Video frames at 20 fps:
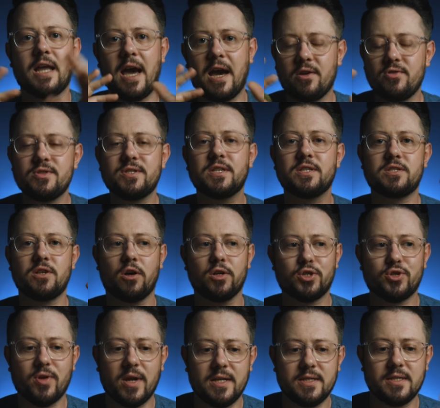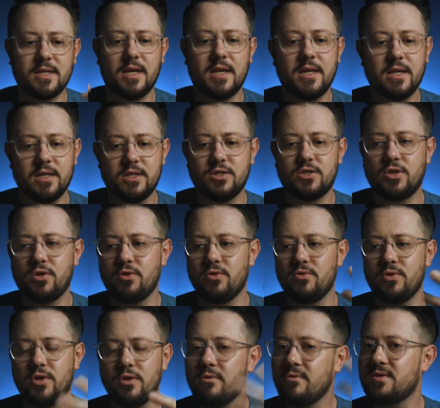How does this all translate into
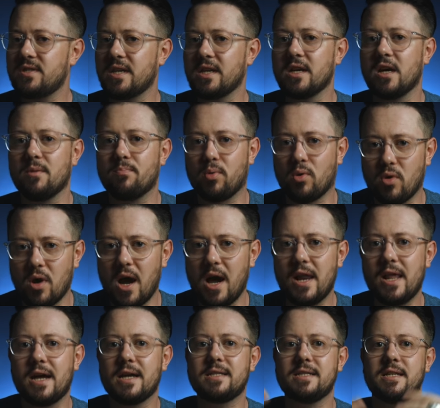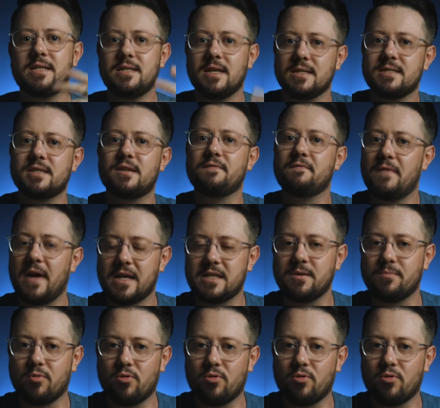using a product and does it affect a